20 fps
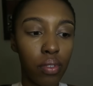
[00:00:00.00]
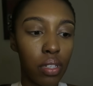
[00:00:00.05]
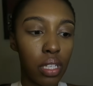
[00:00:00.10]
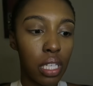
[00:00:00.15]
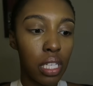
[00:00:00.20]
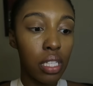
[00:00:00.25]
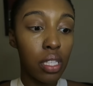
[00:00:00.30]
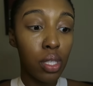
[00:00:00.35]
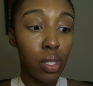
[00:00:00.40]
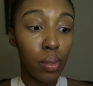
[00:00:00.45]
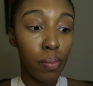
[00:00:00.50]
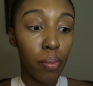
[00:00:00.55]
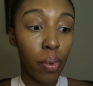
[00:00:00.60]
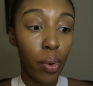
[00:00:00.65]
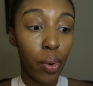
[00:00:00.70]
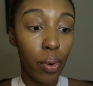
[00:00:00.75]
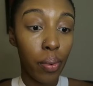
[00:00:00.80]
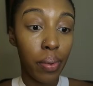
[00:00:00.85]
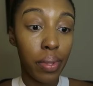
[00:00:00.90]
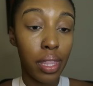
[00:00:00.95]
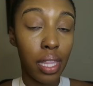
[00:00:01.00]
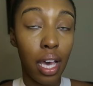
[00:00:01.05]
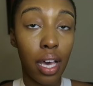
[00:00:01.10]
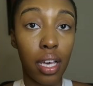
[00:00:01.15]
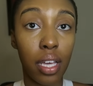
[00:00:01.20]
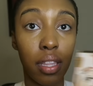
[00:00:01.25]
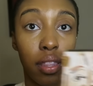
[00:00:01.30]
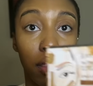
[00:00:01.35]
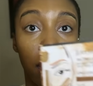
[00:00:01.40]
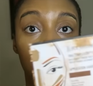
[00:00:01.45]
need support with
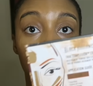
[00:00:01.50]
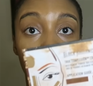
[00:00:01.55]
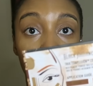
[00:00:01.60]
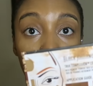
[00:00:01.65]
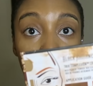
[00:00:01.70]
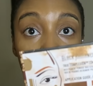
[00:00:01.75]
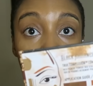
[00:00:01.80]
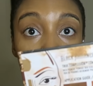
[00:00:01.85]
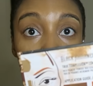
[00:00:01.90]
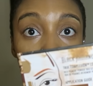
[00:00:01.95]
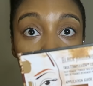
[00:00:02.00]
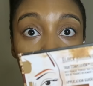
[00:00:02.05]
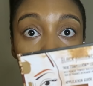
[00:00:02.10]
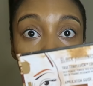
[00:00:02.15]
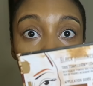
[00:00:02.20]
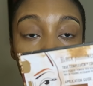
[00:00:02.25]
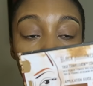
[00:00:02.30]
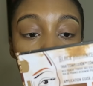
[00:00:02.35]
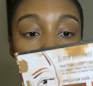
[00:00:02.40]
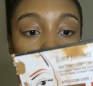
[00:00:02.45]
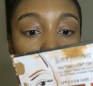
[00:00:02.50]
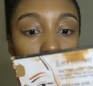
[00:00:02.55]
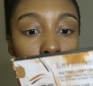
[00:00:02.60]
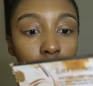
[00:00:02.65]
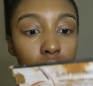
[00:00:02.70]
that, this is very helpful.